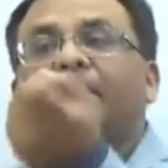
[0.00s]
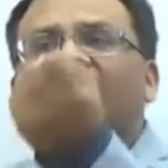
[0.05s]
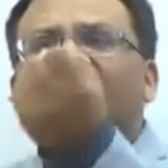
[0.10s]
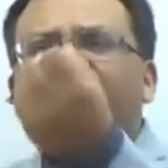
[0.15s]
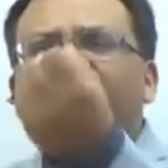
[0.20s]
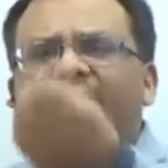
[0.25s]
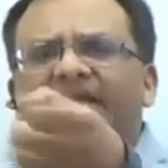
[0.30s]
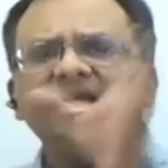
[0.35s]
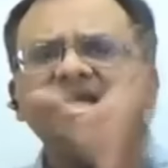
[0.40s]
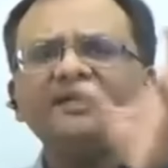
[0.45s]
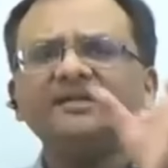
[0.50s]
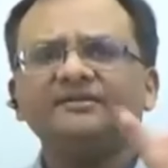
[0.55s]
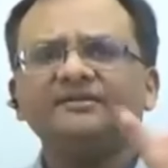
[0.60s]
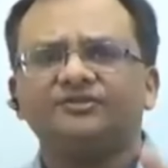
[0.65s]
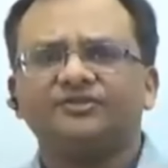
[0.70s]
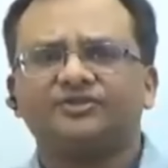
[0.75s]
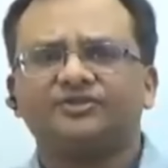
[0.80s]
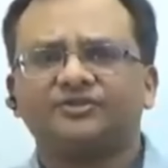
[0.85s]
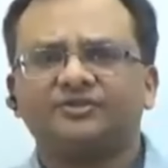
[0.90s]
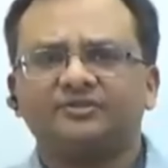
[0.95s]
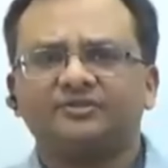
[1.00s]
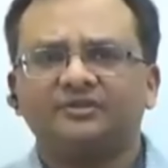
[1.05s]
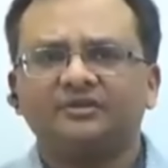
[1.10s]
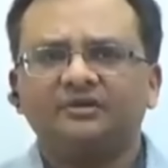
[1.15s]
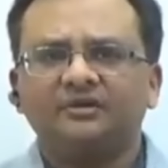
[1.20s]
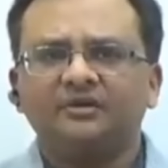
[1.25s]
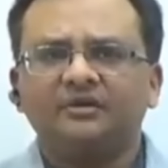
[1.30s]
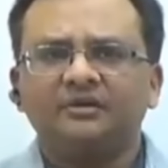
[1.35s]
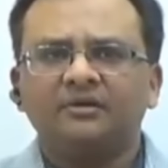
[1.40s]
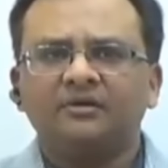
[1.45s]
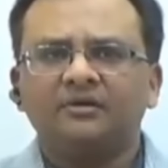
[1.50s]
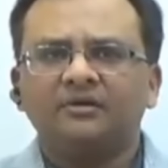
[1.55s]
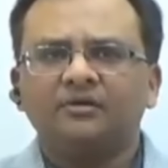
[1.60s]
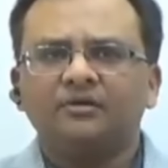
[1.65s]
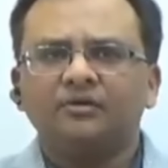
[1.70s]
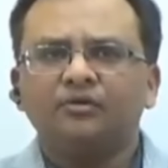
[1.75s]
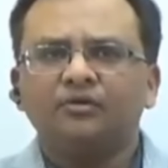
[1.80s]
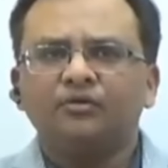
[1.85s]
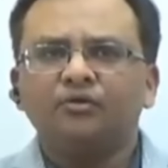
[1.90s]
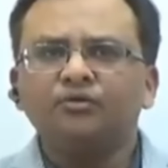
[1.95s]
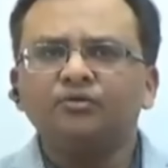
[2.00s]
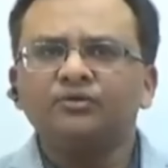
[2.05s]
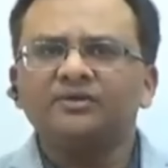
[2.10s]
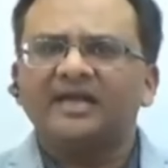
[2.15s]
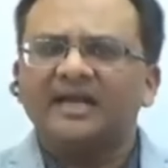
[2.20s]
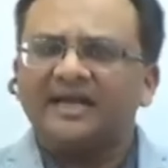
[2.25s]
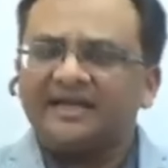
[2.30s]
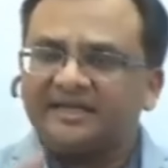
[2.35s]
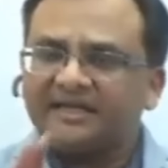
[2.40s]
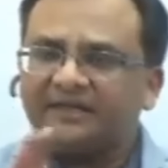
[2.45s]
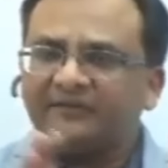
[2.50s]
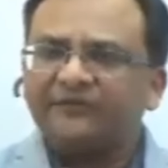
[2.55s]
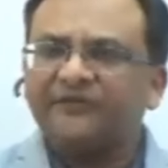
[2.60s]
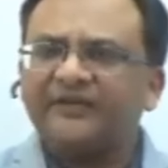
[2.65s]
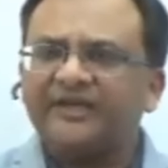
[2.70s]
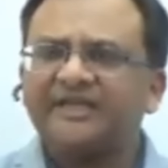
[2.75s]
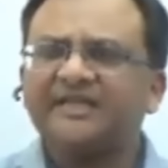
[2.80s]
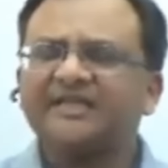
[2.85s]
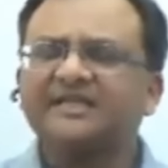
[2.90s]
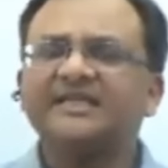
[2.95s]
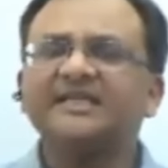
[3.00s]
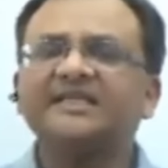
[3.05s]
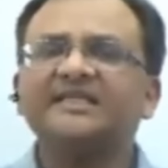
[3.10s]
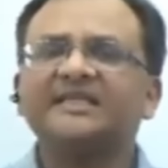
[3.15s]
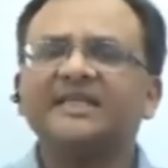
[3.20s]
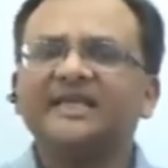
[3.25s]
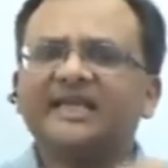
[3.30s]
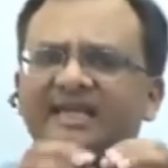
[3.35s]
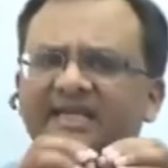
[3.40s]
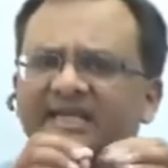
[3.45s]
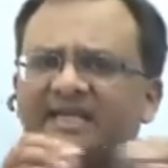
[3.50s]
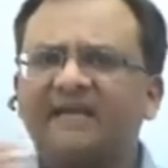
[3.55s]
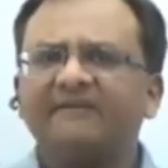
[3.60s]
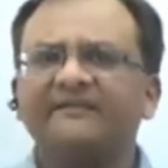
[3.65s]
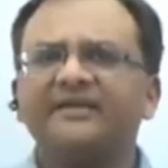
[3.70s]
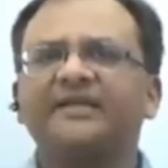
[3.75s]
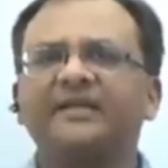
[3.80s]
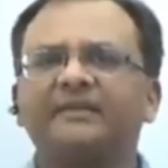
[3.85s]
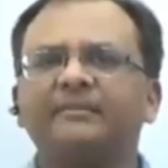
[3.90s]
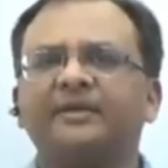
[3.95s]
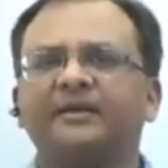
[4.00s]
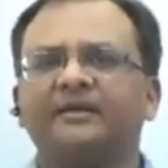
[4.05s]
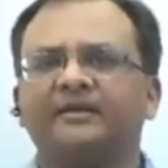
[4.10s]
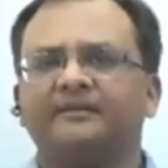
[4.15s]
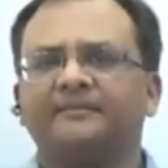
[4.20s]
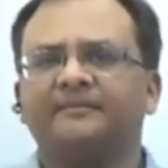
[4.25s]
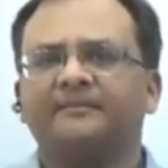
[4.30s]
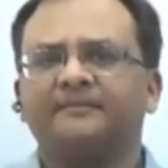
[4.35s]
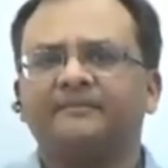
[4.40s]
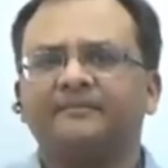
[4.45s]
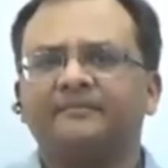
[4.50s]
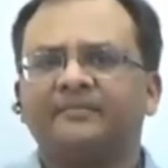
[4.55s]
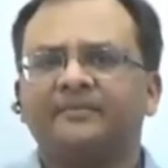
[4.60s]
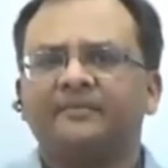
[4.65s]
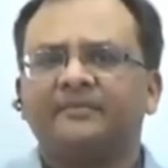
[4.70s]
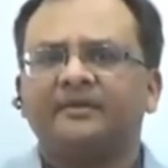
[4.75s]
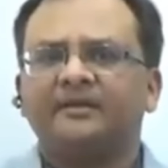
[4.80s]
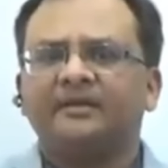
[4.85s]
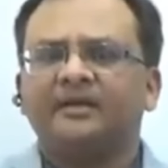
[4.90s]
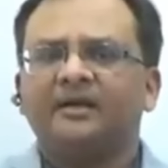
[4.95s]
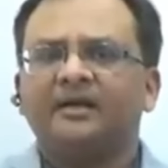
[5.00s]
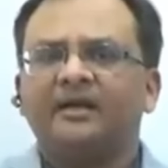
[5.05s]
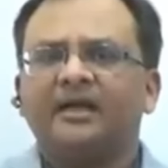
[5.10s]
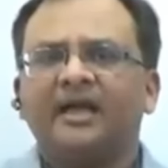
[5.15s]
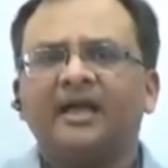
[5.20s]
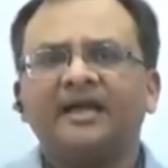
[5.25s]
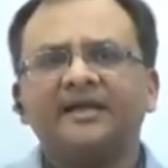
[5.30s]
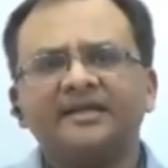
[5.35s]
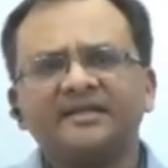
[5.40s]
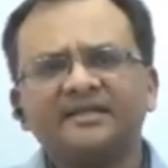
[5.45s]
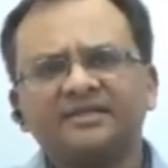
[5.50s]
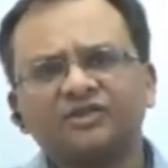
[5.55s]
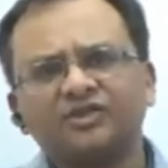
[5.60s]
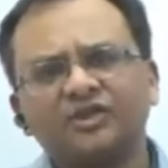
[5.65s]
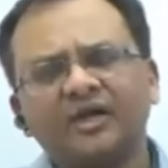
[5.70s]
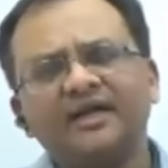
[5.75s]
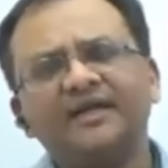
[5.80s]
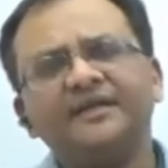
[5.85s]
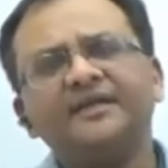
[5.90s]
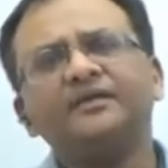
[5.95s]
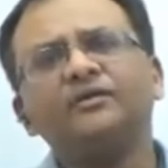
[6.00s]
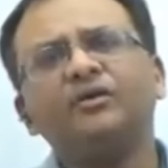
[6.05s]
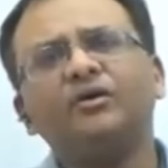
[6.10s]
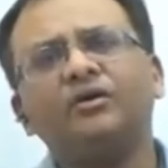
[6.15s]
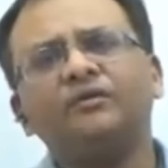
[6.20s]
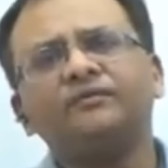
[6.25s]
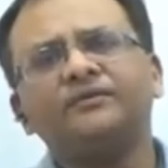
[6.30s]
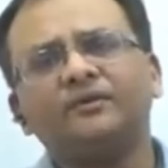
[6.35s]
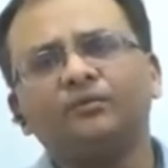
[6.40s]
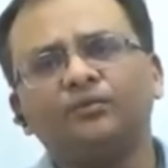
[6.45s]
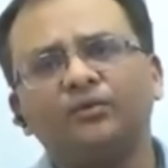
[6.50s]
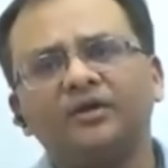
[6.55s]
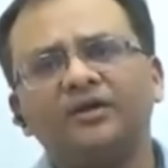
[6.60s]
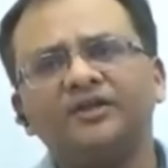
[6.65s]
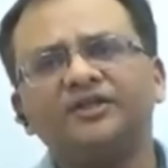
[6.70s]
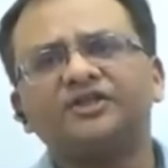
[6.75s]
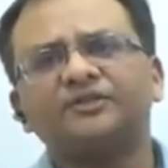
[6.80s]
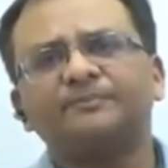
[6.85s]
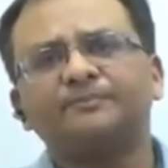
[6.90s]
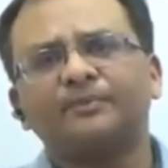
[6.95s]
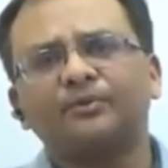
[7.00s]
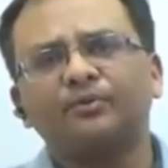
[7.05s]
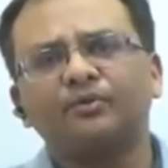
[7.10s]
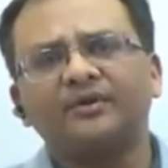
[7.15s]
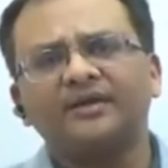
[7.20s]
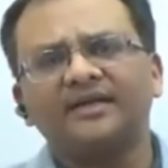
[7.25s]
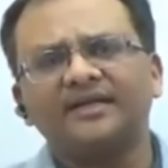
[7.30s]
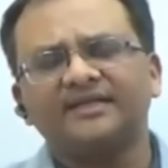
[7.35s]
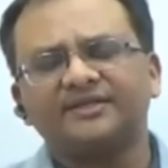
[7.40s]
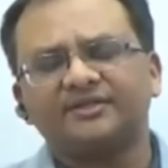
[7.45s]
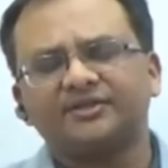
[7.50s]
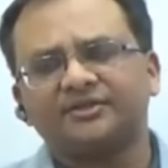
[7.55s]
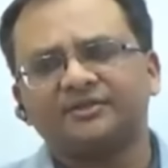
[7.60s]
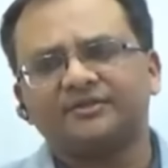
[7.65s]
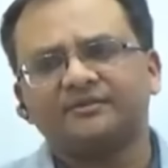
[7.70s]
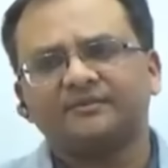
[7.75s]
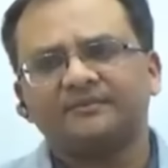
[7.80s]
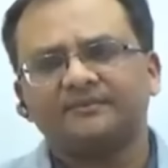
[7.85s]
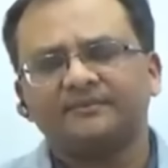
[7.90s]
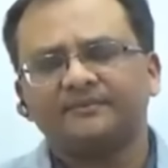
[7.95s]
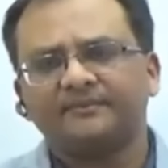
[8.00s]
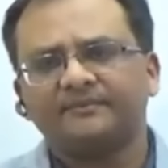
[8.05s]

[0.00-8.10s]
barbarians whose defeat is inevitable and a sign of the world's progress.